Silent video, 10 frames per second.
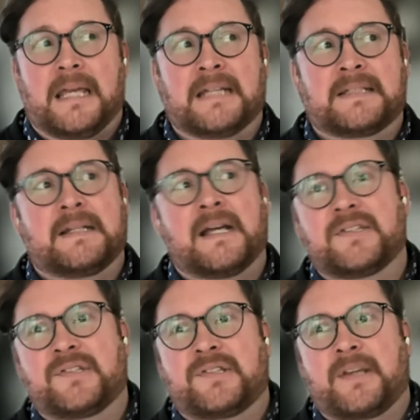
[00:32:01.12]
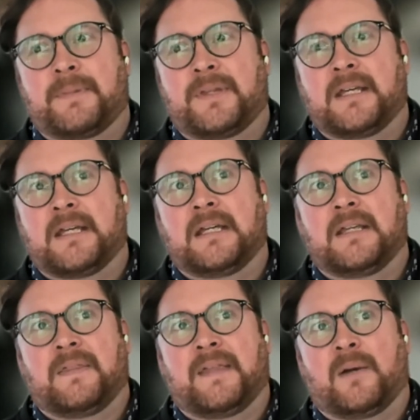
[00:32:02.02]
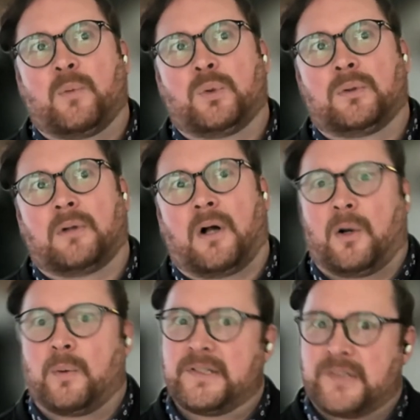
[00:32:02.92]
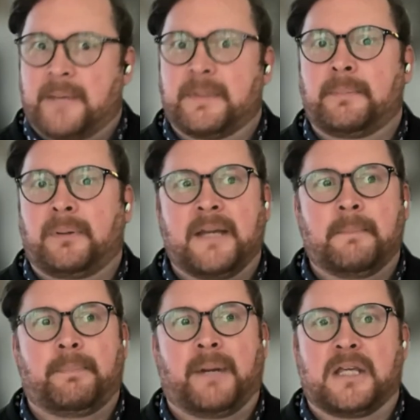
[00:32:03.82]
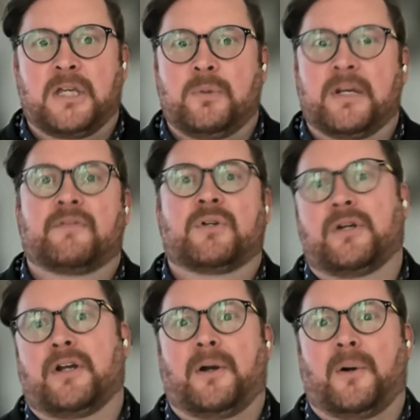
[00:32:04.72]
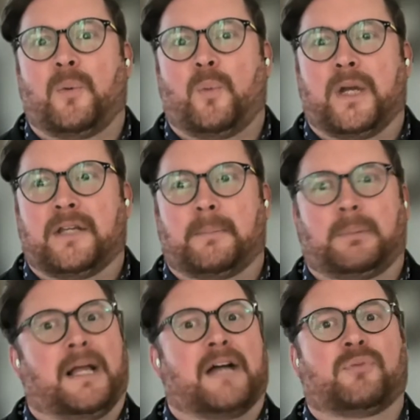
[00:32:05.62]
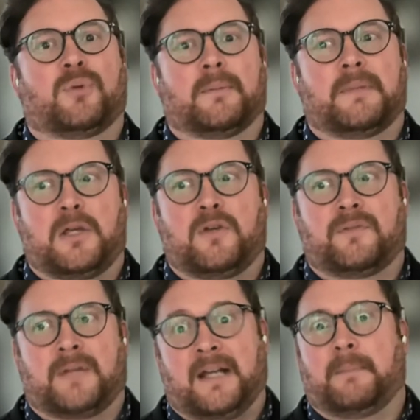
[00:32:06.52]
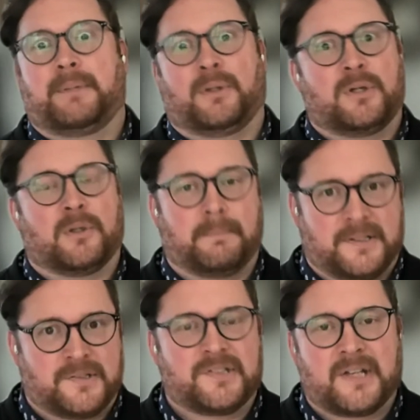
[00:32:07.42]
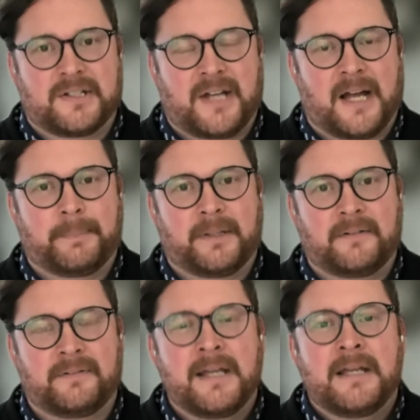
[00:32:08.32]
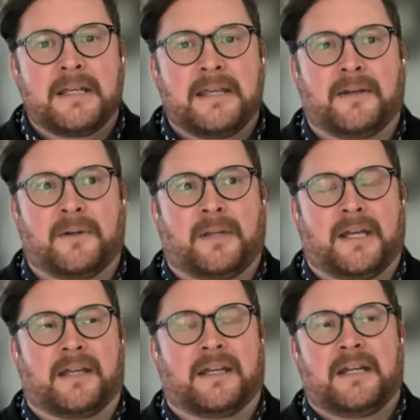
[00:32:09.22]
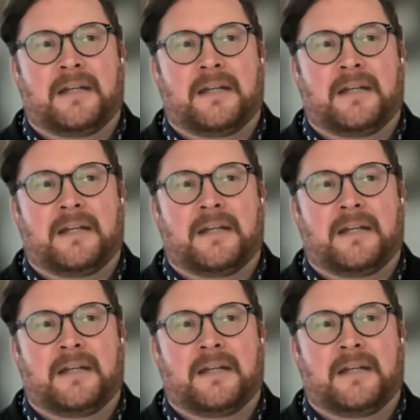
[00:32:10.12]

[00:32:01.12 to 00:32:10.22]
It's not something that will always come into play, but you never know when the platform that you've kind of built your business on top of, you know, like